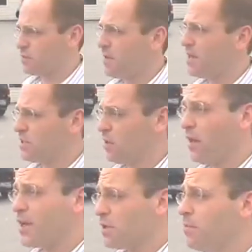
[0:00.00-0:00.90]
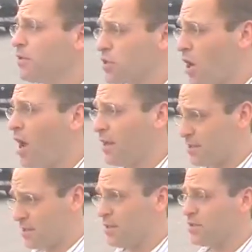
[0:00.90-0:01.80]
the space here, actually Bill well, Scott I,
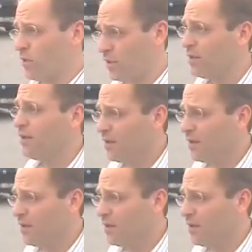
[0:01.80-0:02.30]
is, is, the Bill, one.